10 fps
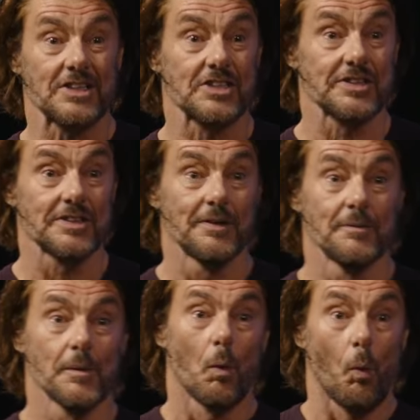us
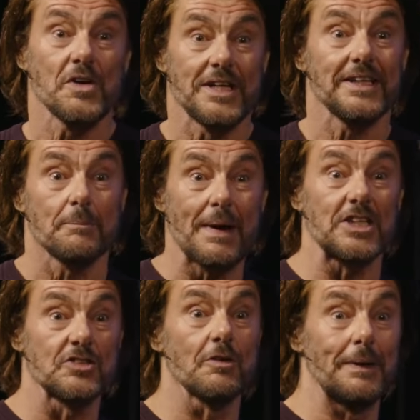wanting the
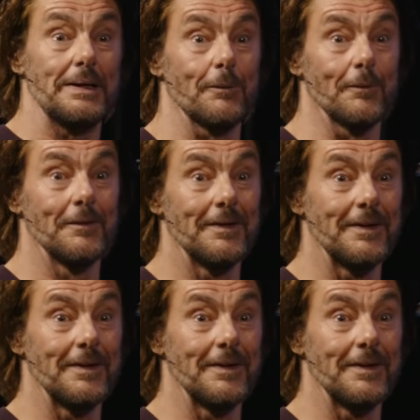best for people.